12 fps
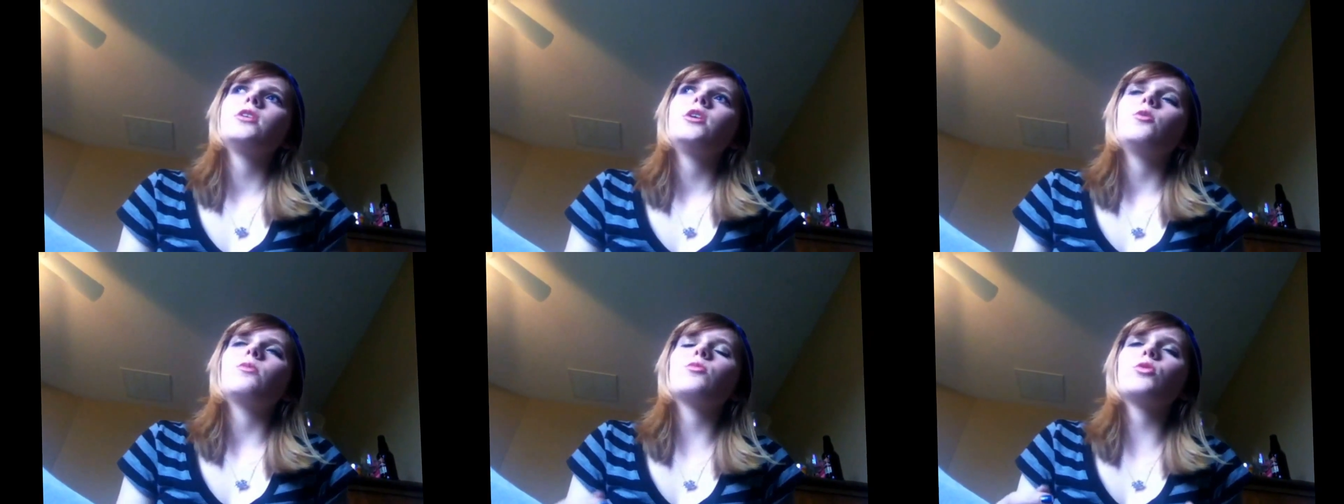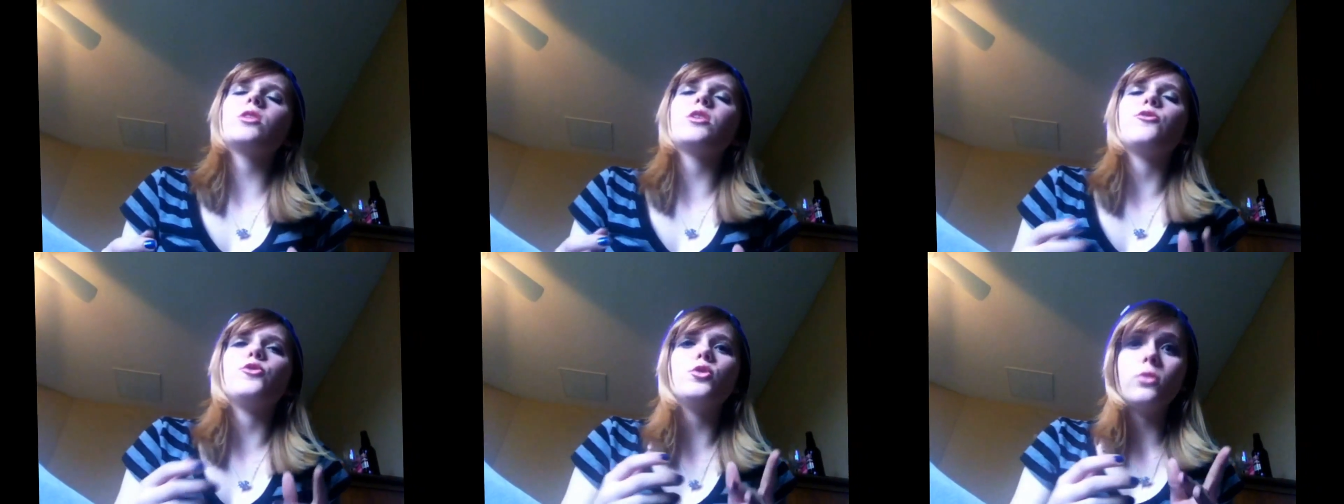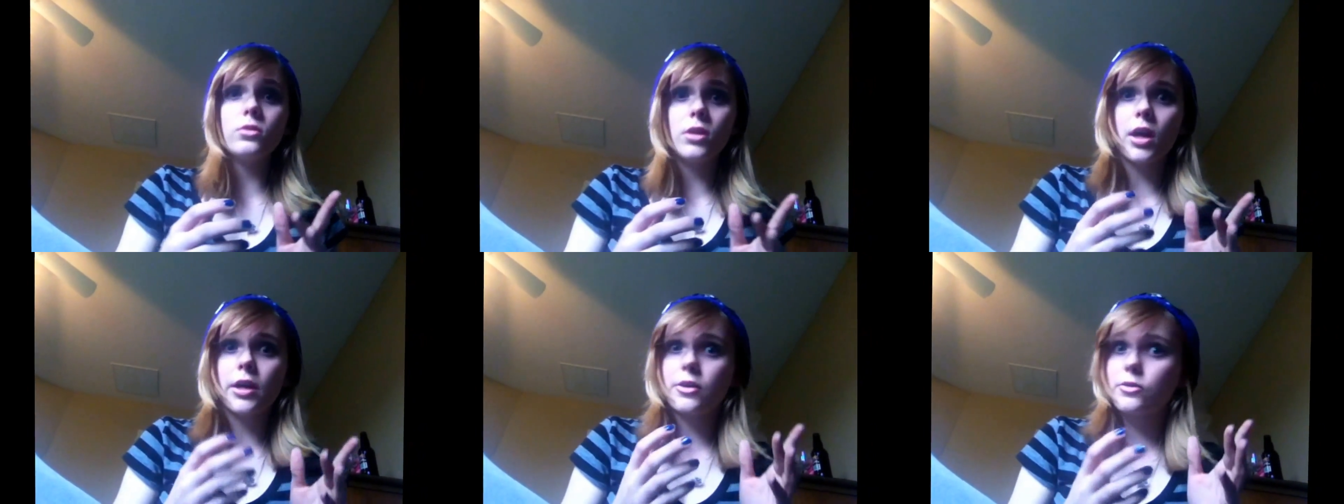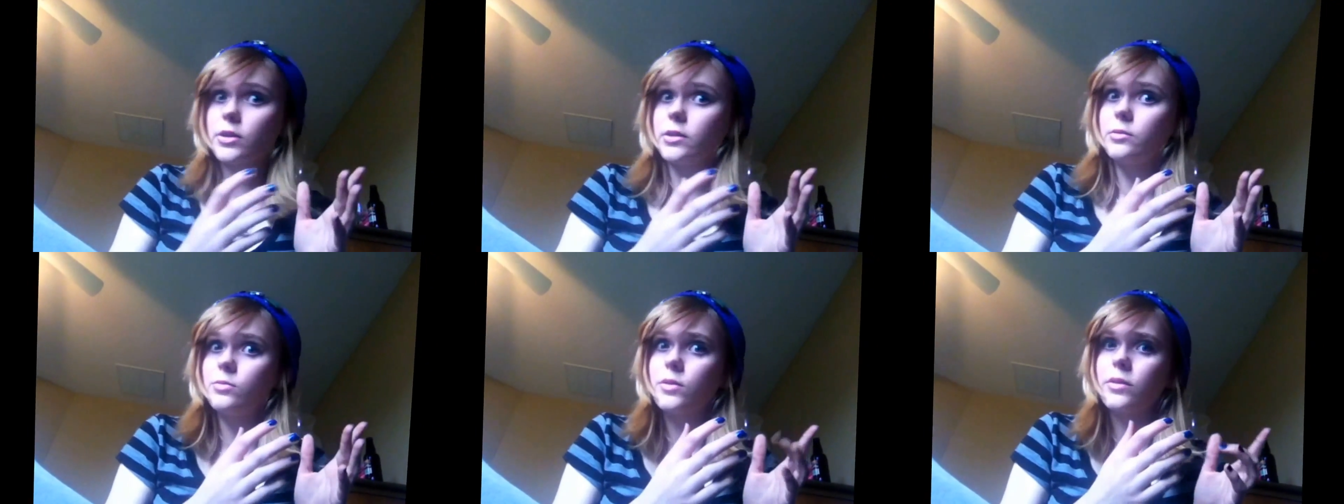When really, if you do not
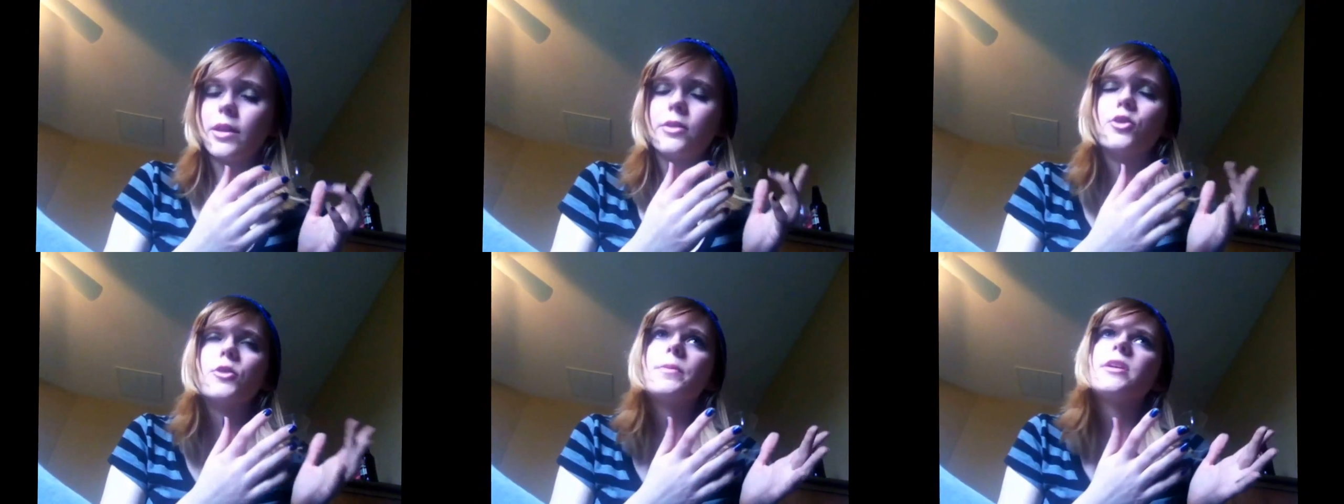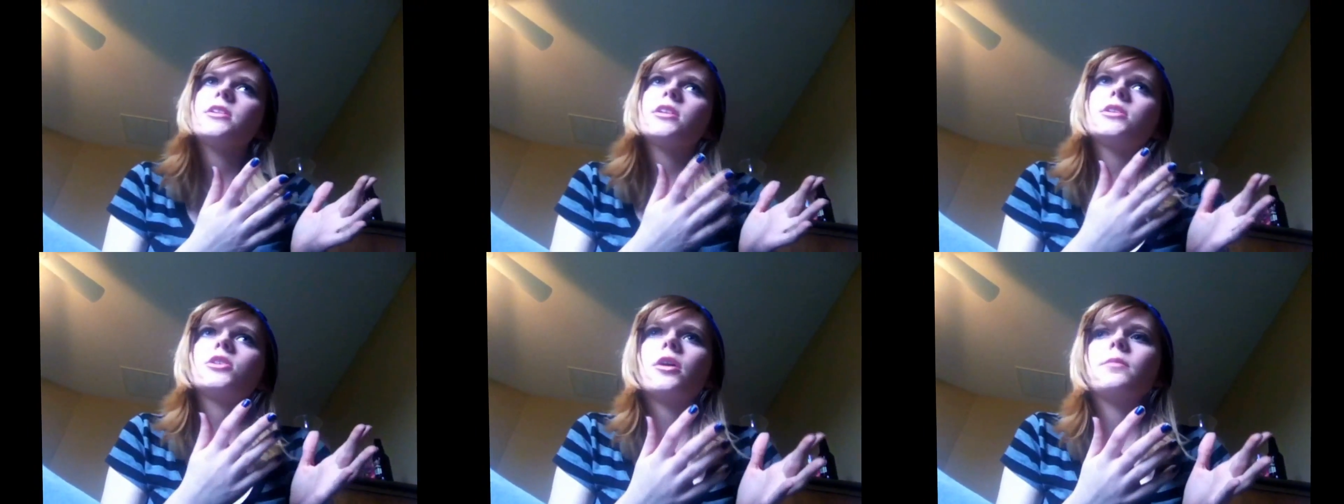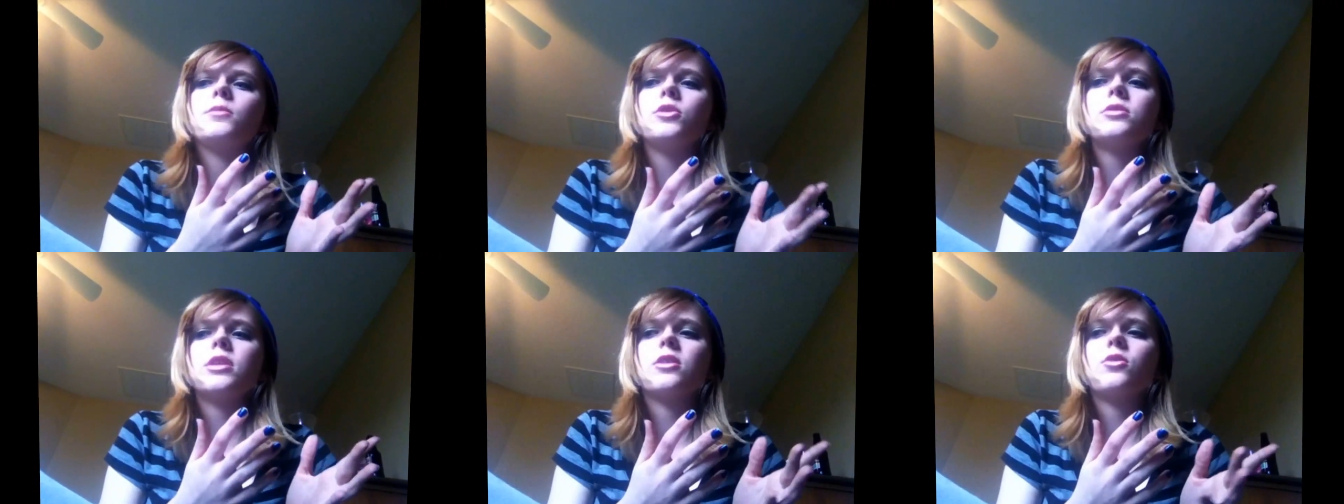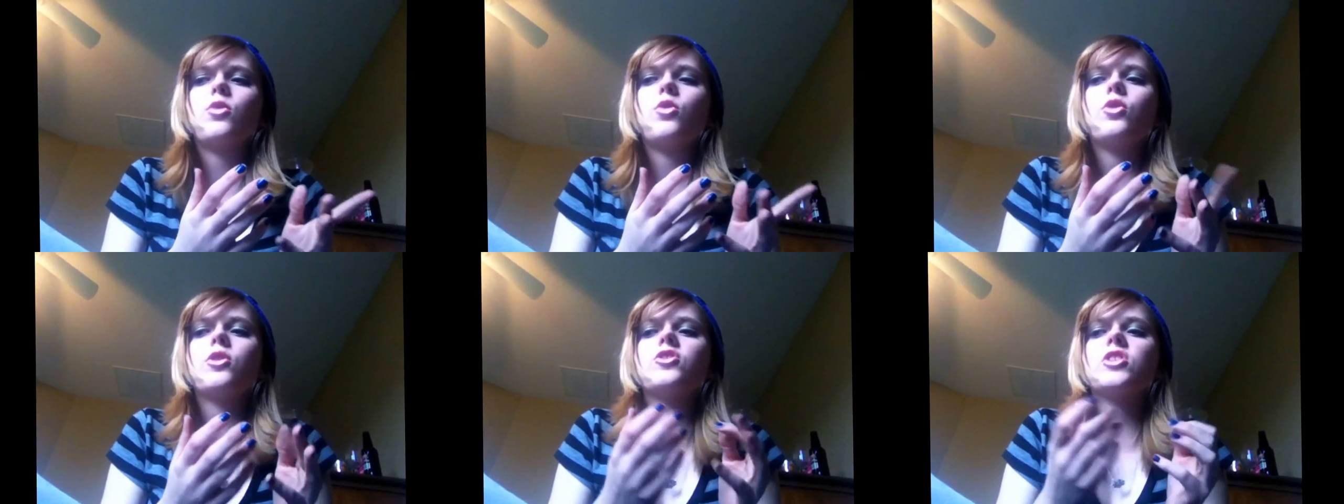agree with like their opinions on music
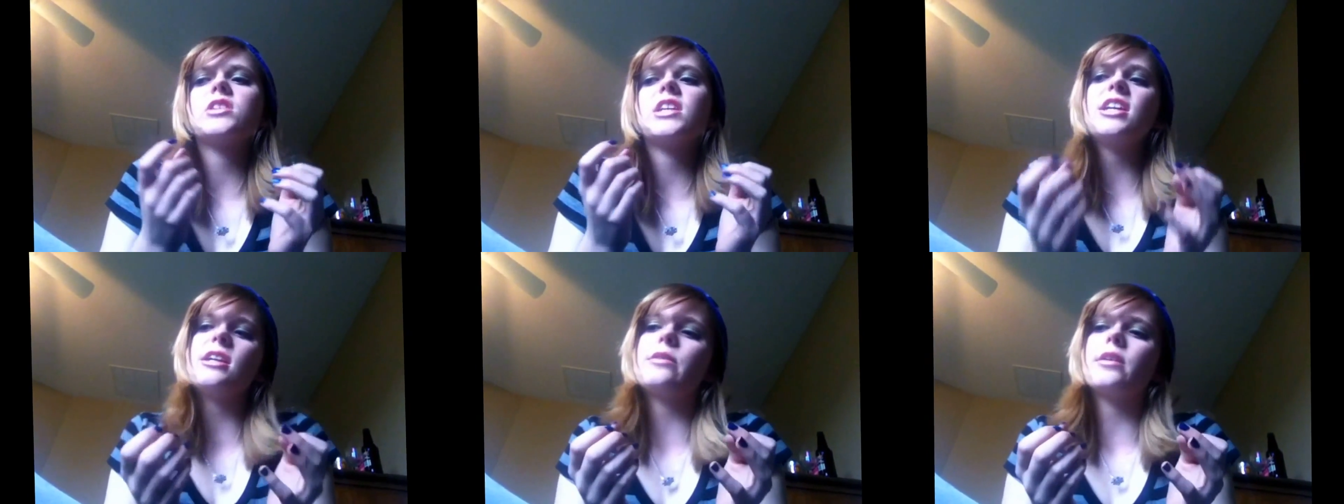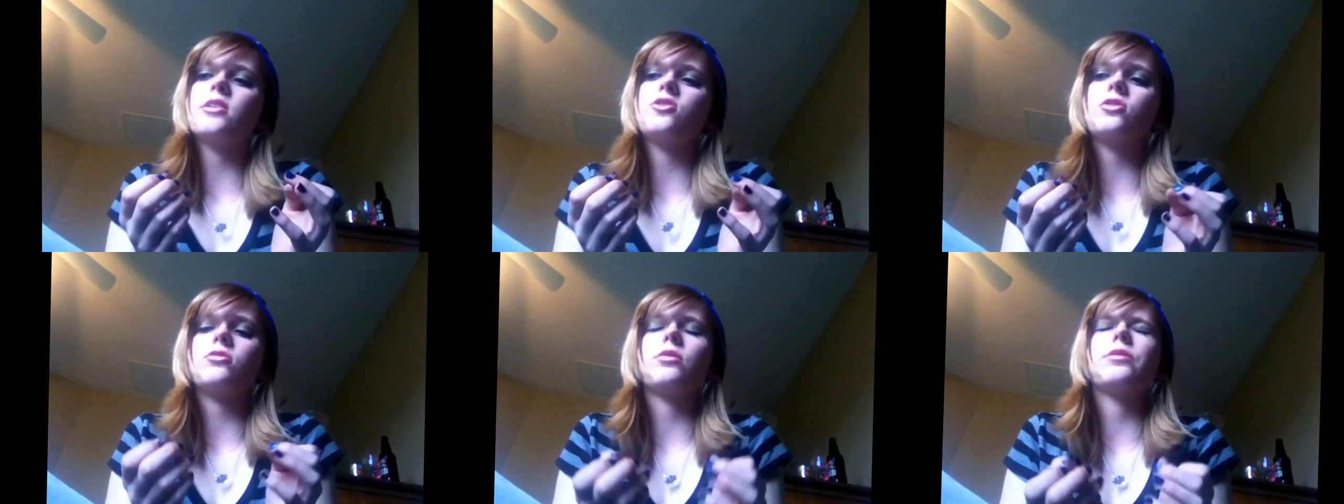or just anything in general,